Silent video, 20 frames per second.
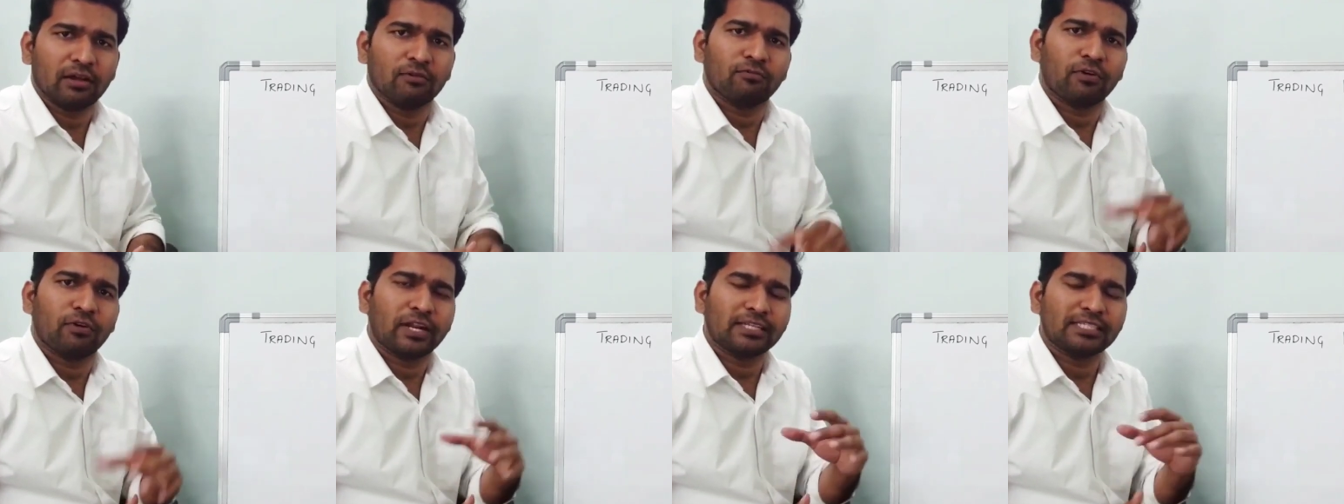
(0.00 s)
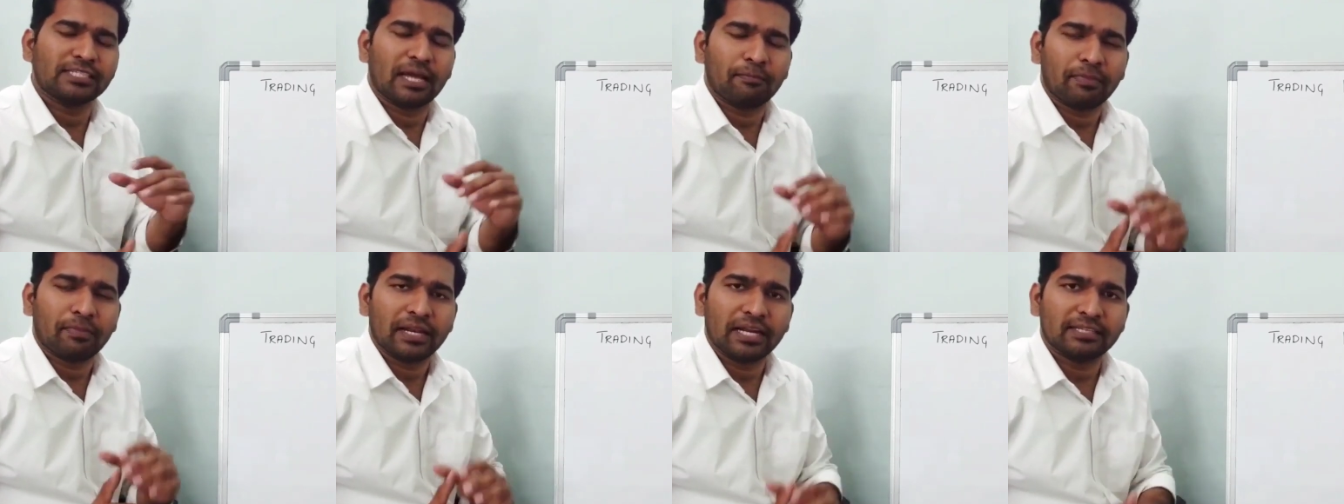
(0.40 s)
For
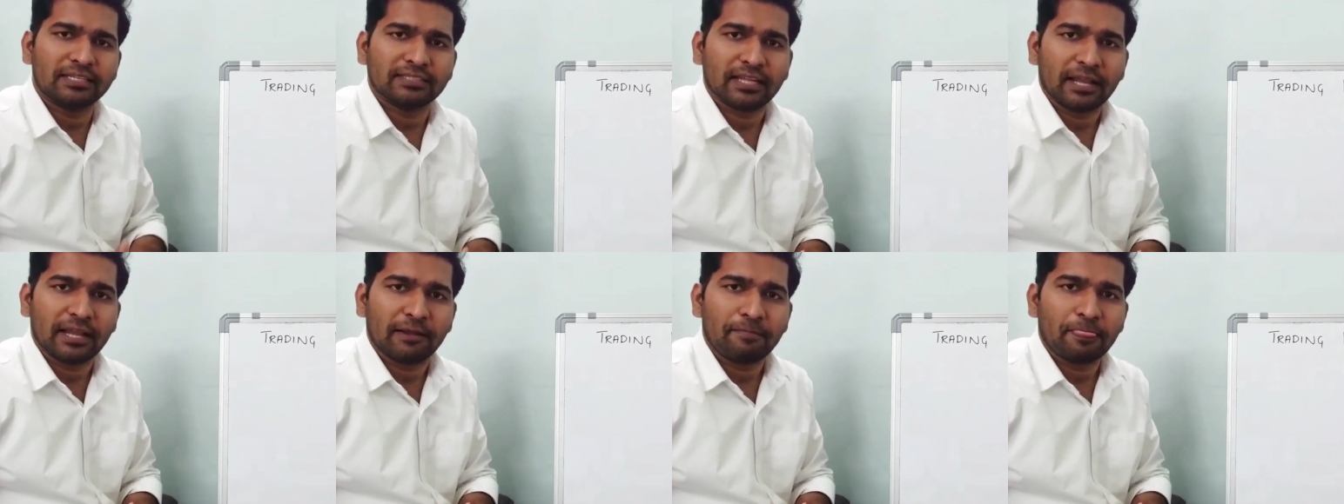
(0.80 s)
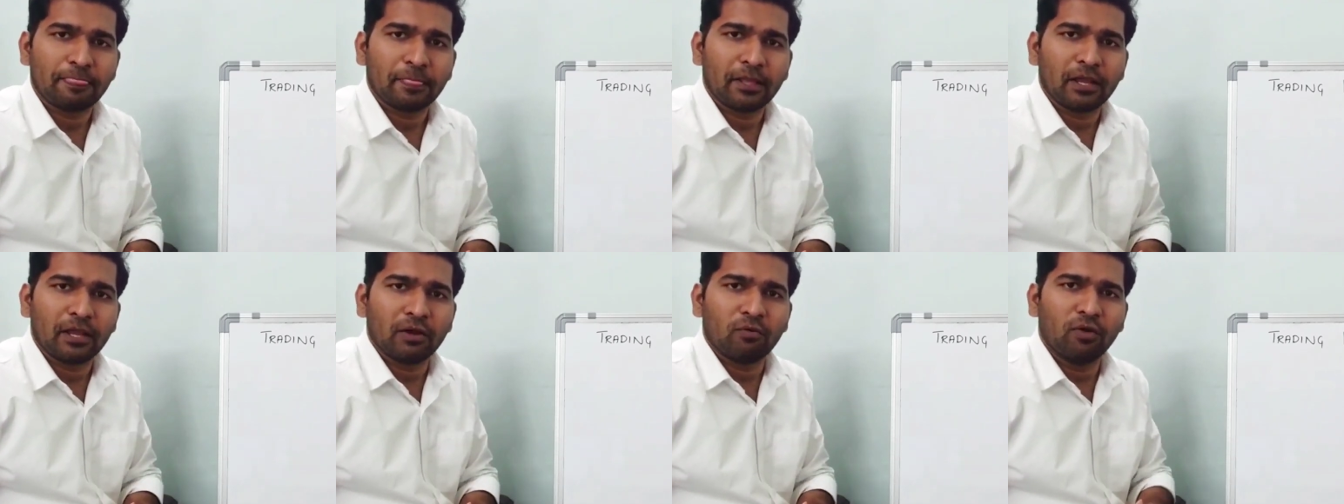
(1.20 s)
example, let's say,
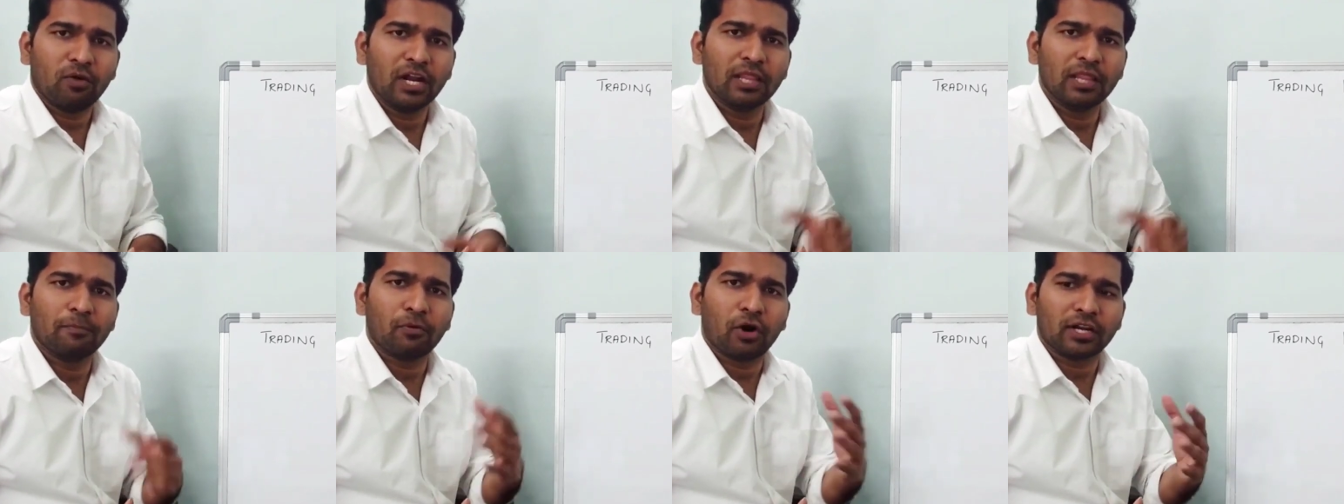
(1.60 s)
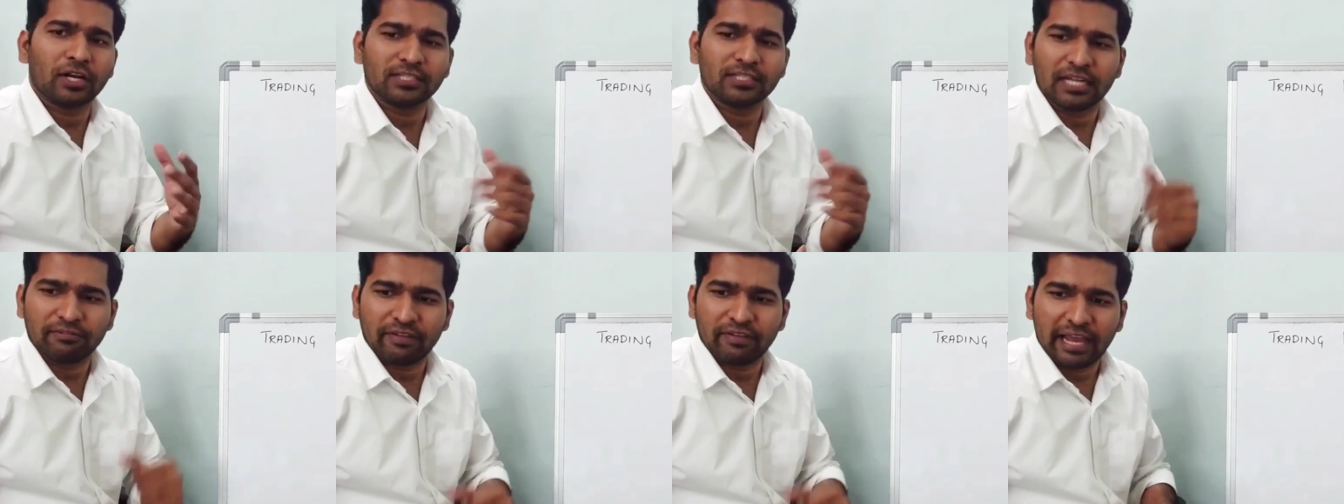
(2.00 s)
what are the products
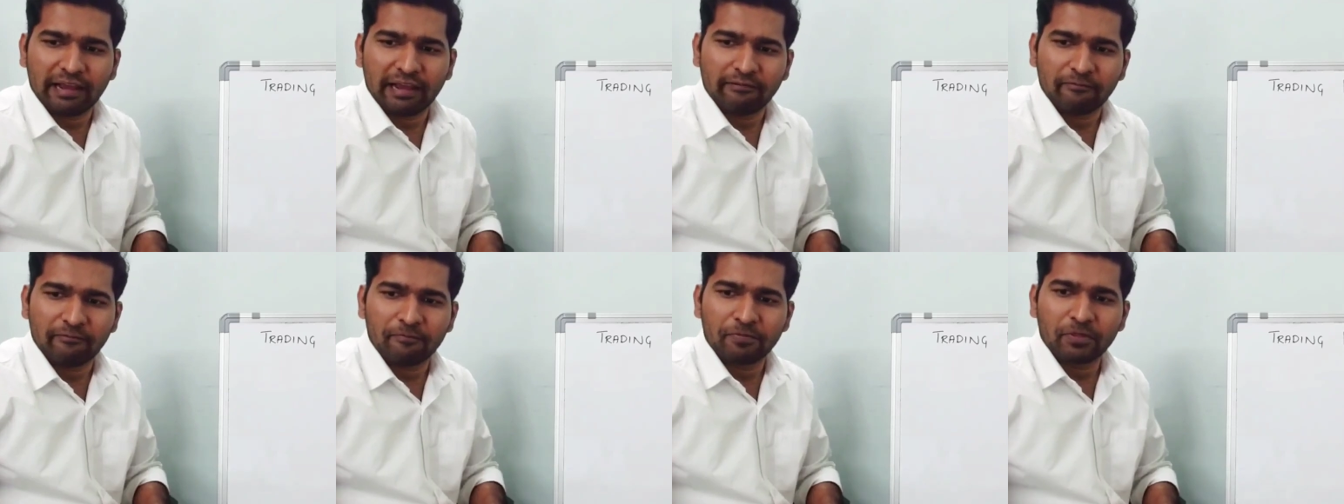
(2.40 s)
that we have?